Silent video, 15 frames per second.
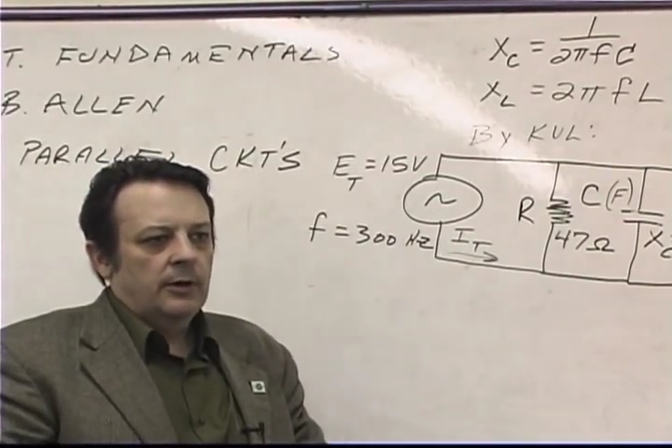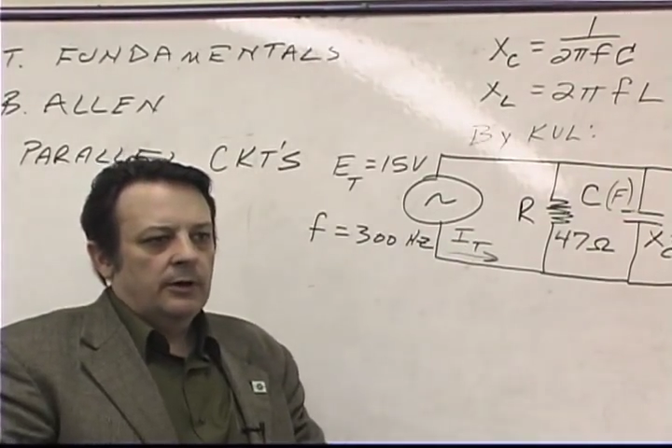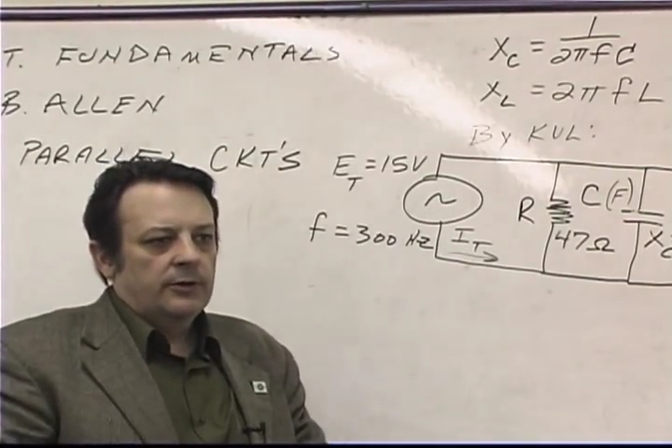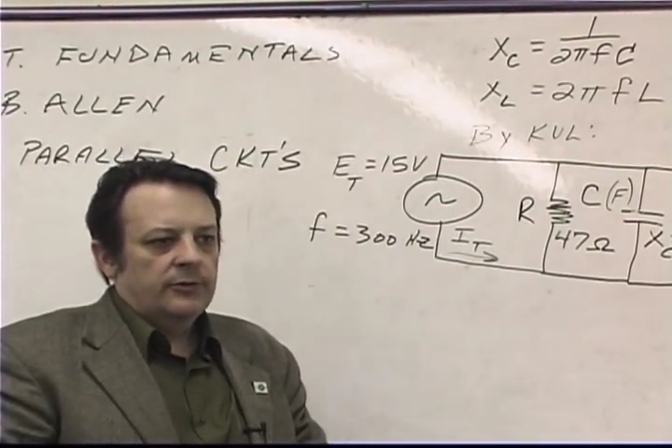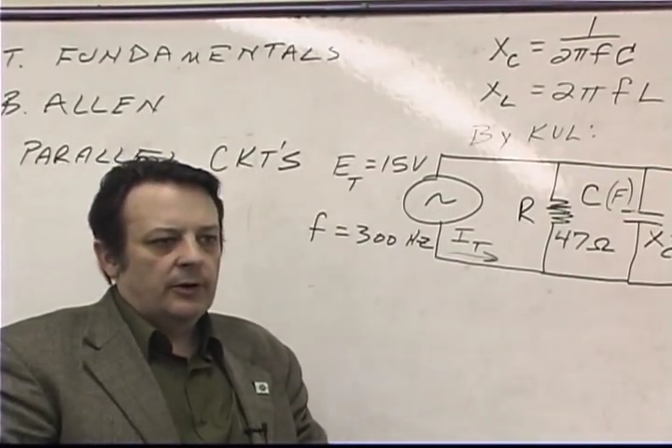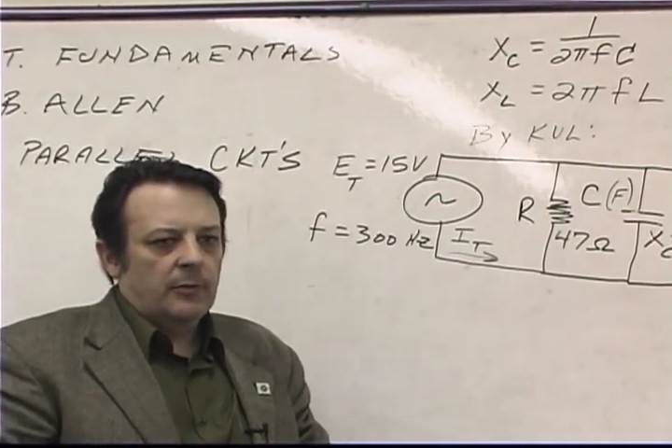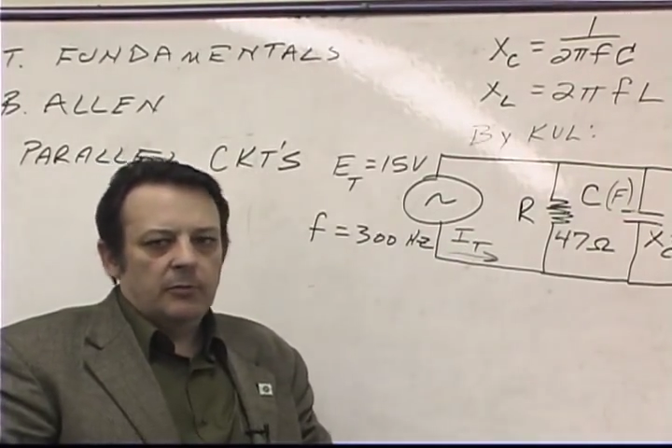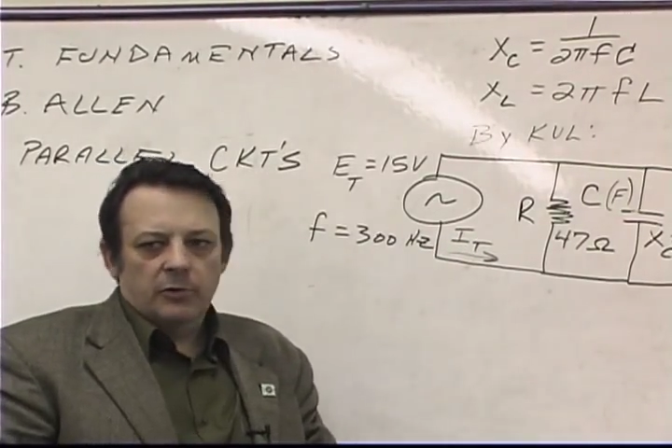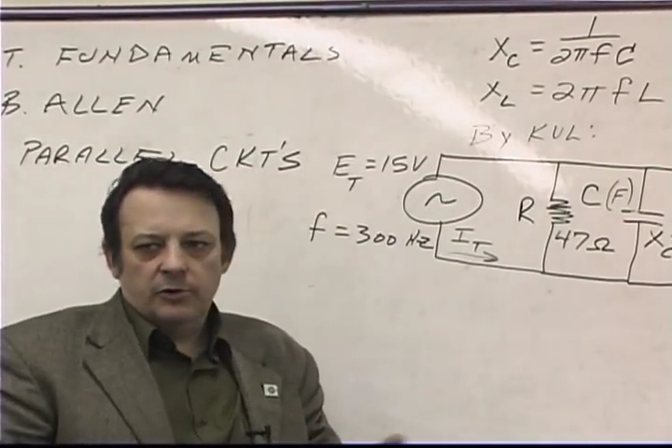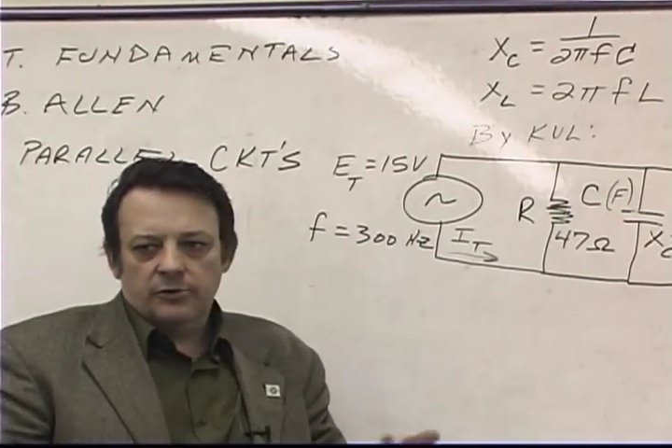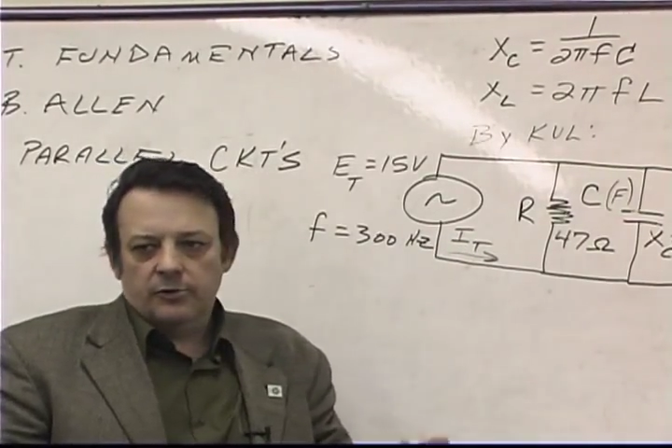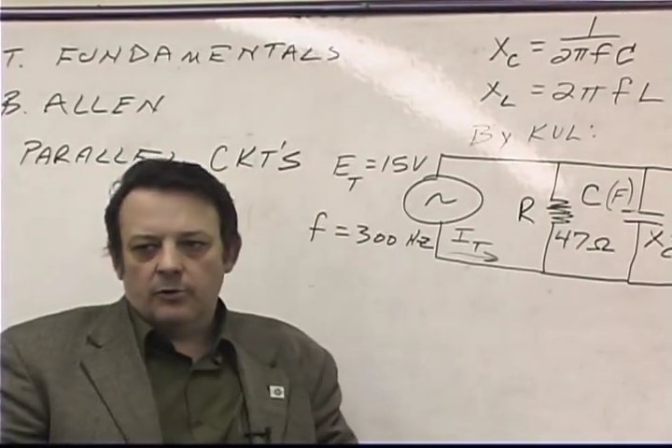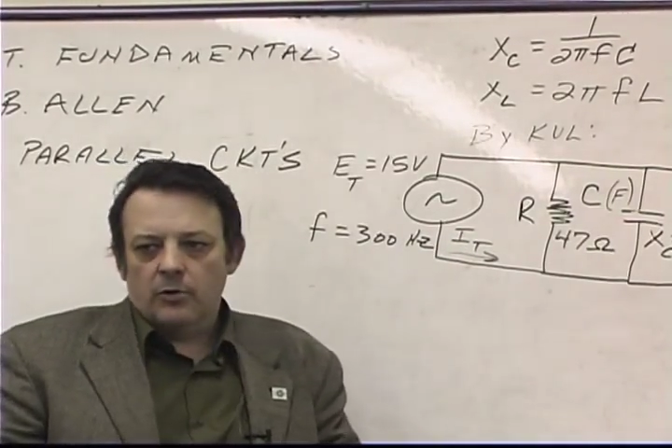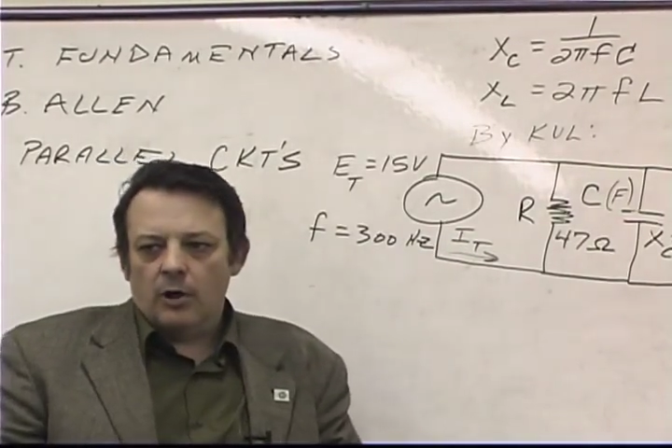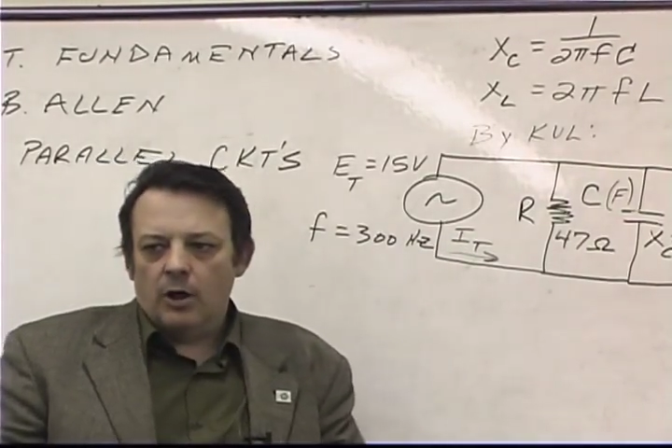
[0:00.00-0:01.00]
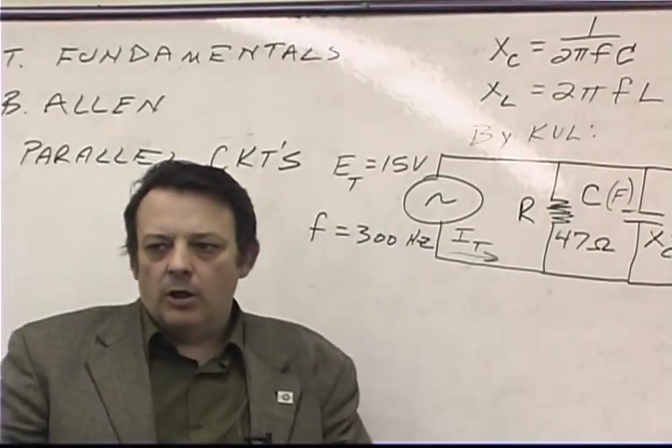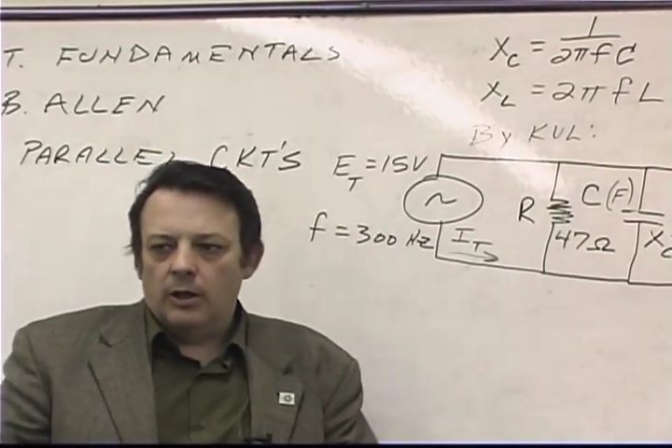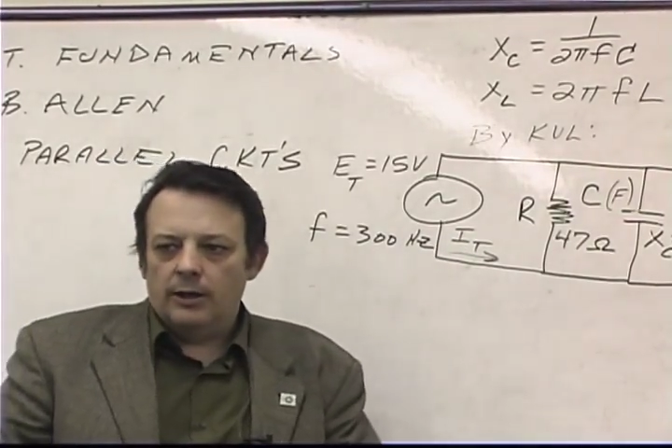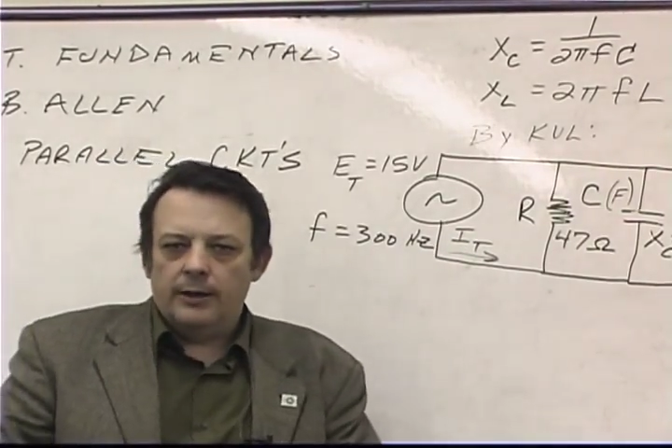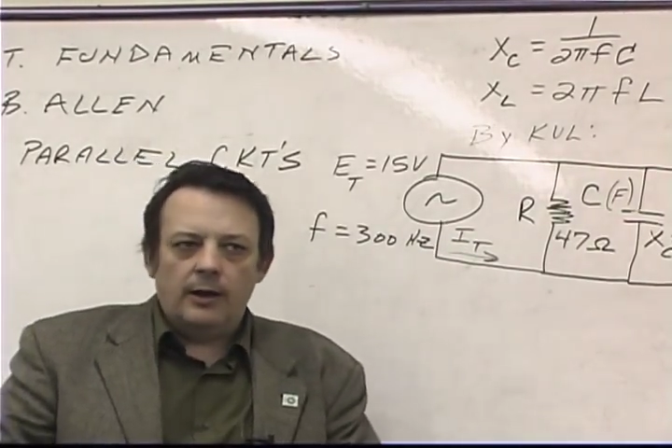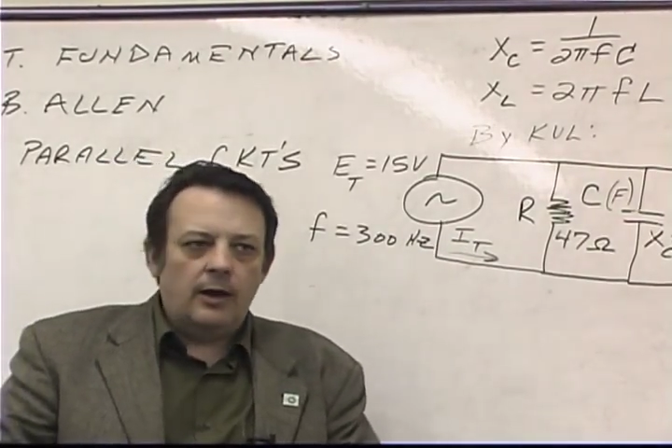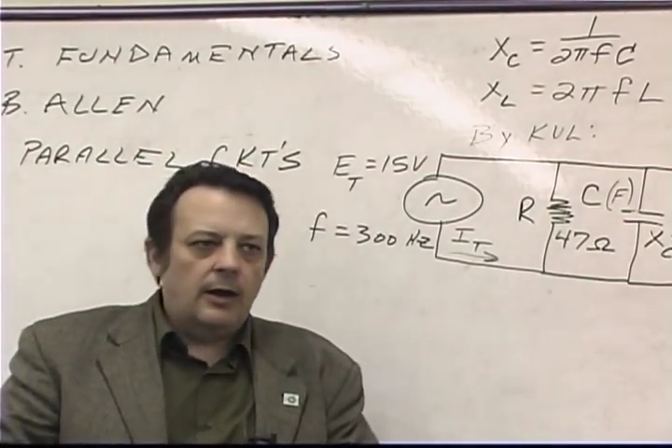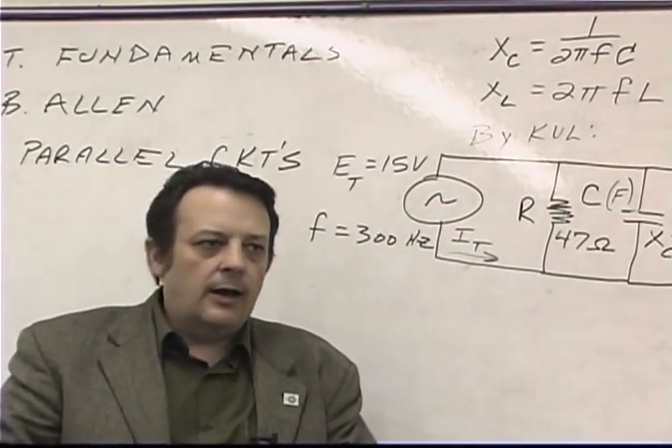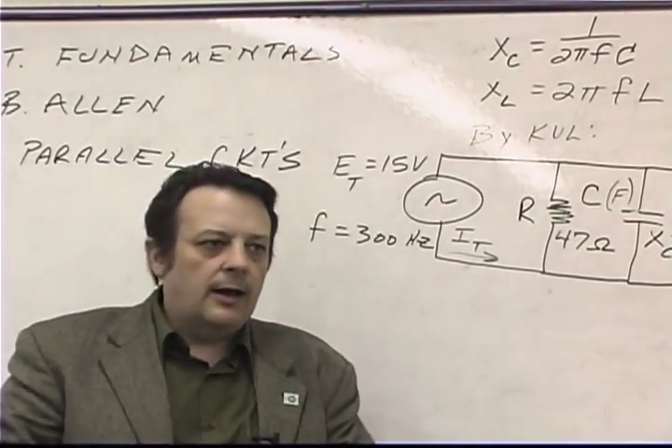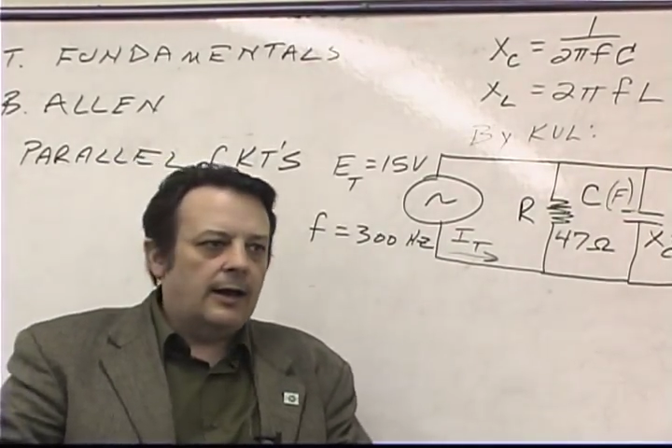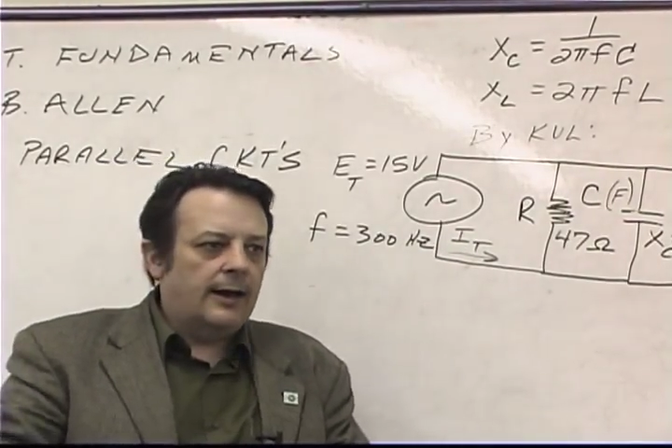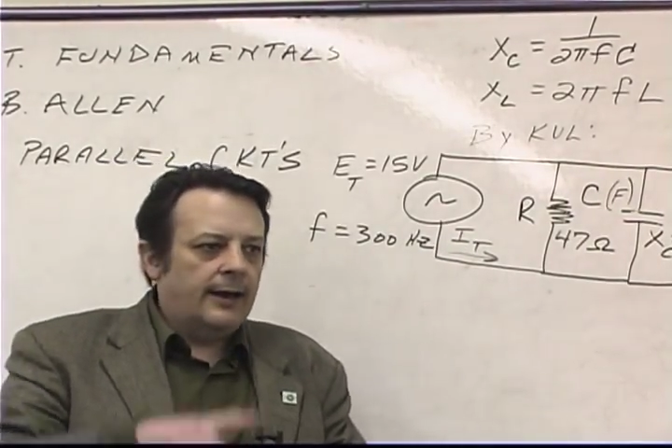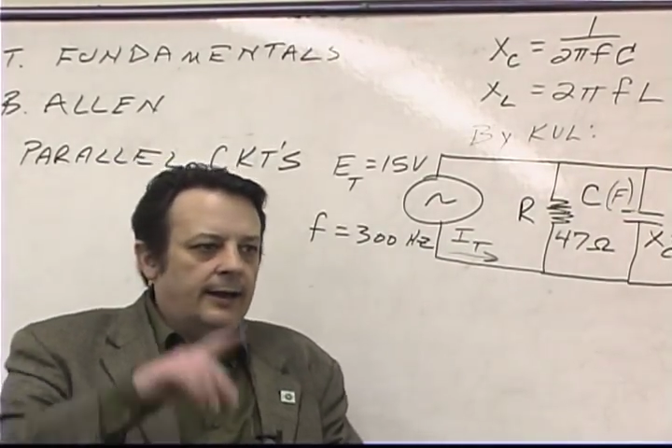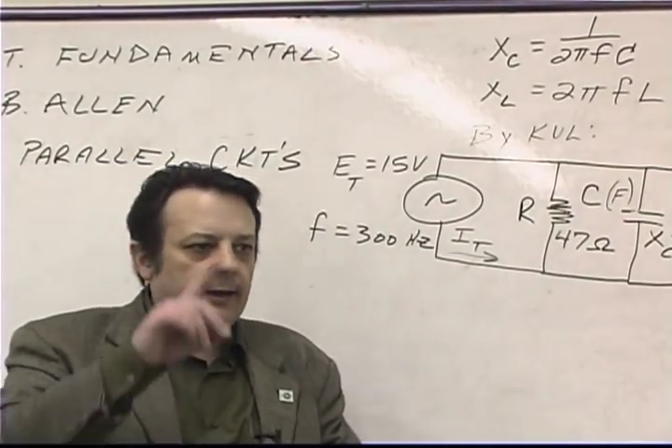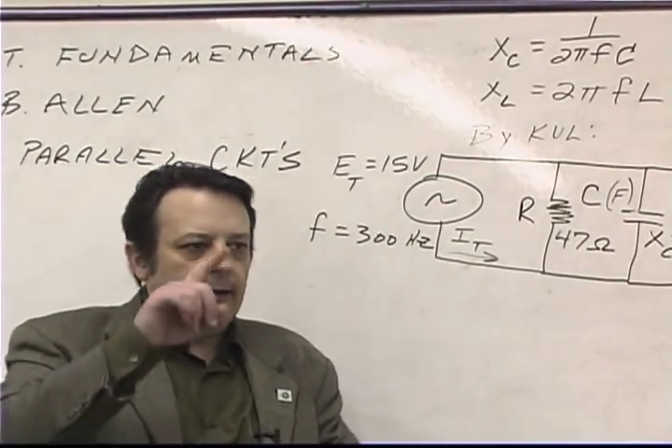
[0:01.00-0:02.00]
Some books will call it
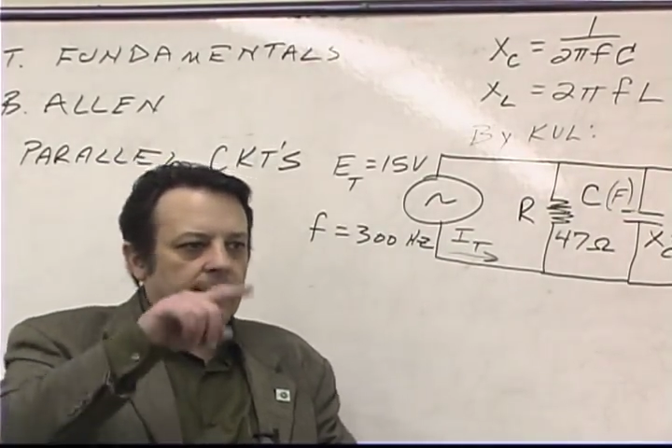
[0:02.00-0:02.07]
I,